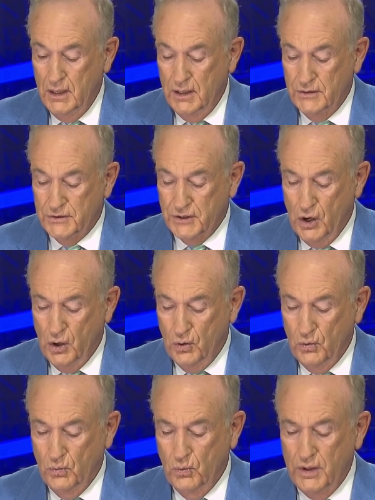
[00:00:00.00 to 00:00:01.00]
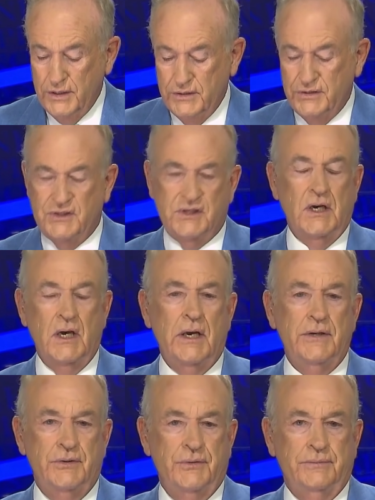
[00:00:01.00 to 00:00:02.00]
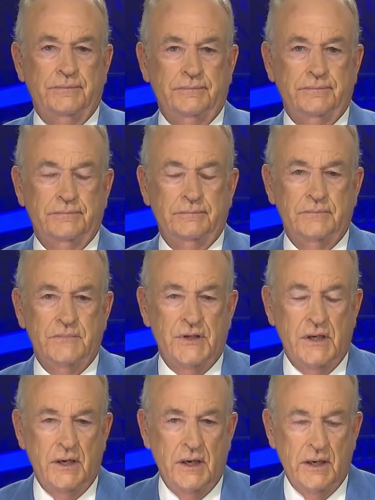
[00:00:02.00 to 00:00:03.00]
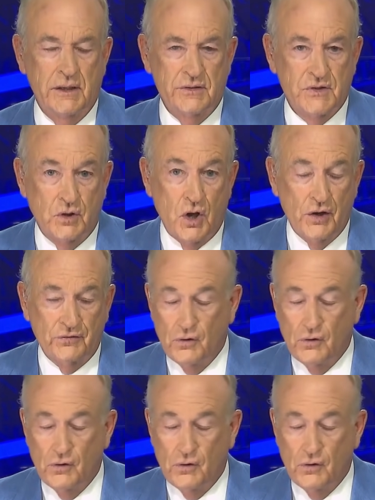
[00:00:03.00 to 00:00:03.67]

So, what does CNN do? CNN has lost